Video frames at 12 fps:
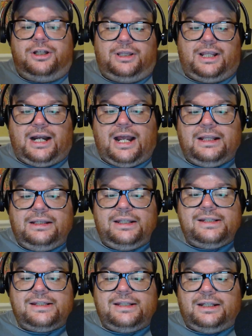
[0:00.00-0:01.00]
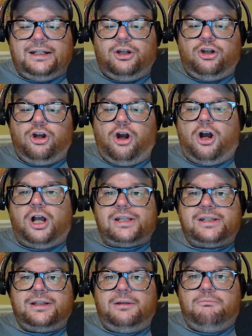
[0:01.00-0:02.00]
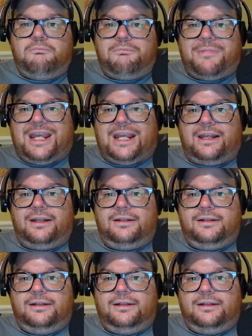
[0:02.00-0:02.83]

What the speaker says: that I listed cost me.